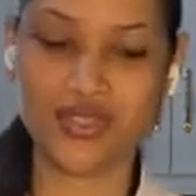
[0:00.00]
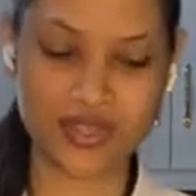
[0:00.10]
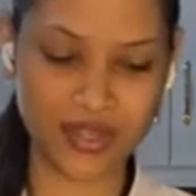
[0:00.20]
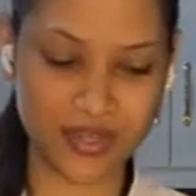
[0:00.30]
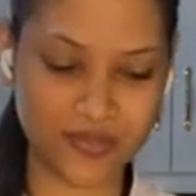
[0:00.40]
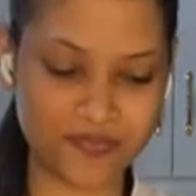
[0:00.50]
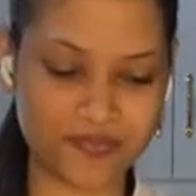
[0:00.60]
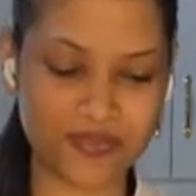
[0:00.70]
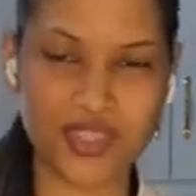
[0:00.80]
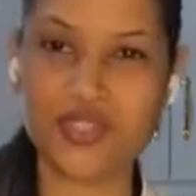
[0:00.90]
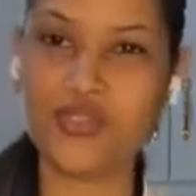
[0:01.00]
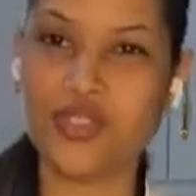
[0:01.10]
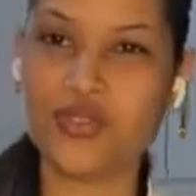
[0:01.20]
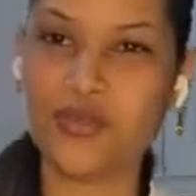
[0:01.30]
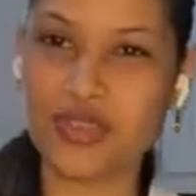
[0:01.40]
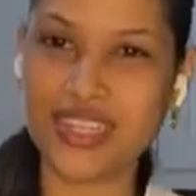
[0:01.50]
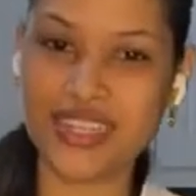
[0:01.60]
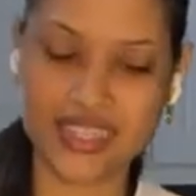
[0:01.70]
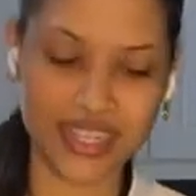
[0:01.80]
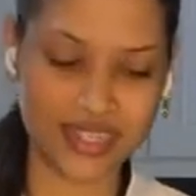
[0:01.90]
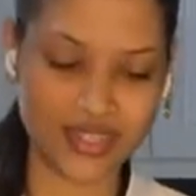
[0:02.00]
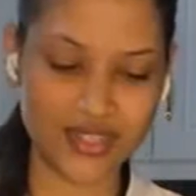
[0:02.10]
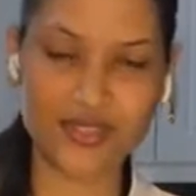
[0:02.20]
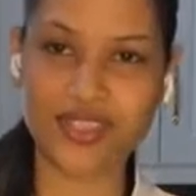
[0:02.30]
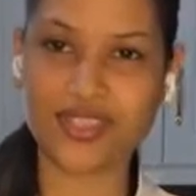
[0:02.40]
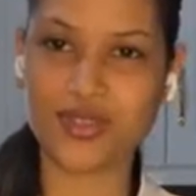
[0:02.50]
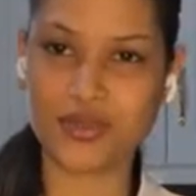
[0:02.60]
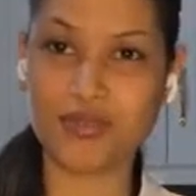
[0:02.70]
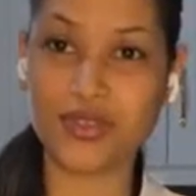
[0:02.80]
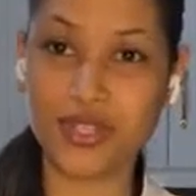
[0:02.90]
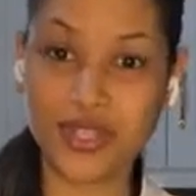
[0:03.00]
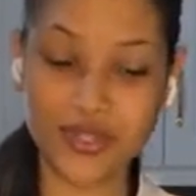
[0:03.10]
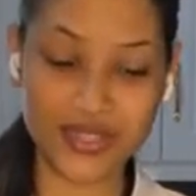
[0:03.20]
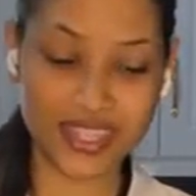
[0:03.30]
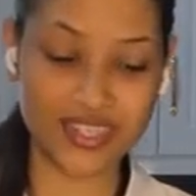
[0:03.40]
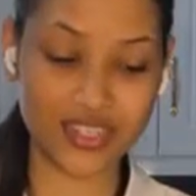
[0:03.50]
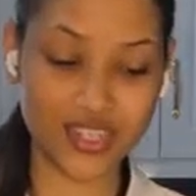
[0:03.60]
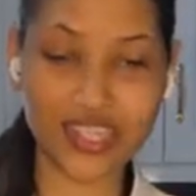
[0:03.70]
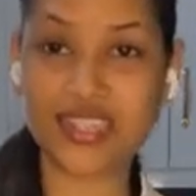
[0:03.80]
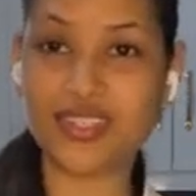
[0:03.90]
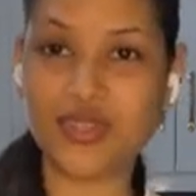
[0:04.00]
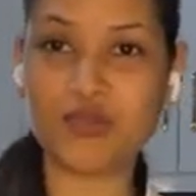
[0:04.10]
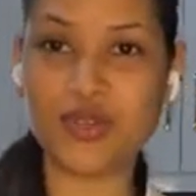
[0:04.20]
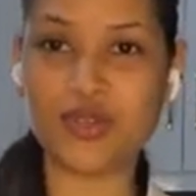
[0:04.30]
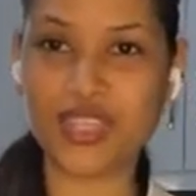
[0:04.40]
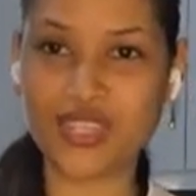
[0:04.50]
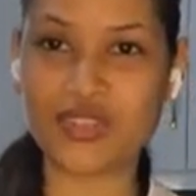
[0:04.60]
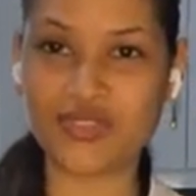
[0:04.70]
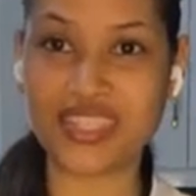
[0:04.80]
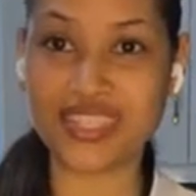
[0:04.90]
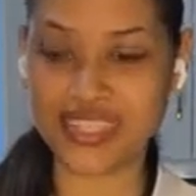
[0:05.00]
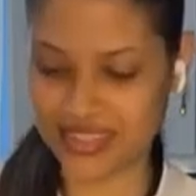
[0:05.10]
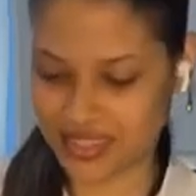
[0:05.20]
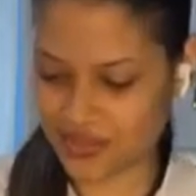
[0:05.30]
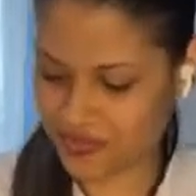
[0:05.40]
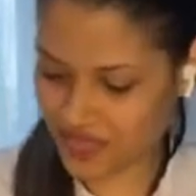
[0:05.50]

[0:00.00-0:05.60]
2 to 3 minutes, and then the sauce is going to be reduced and the chicken is going to be really soft and tender.